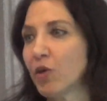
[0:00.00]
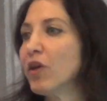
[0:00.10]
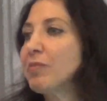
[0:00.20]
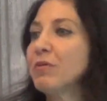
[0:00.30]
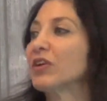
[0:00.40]
So
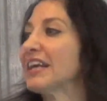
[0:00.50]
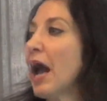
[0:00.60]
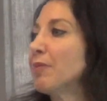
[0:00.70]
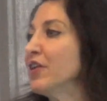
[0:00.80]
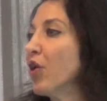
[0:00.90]
he'll be really
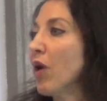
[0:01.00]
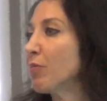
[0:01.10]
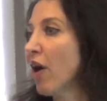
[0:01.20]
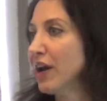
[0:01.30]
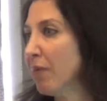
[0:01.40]
happy to know
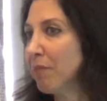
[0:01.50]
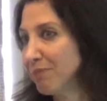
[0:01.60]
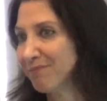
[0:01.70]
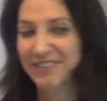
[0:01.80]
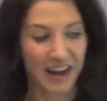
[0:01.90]
I brought him
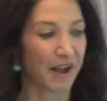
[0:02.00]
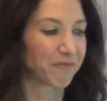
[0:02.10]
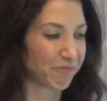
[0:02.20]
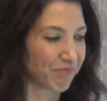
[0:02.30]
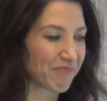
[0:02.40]
up today.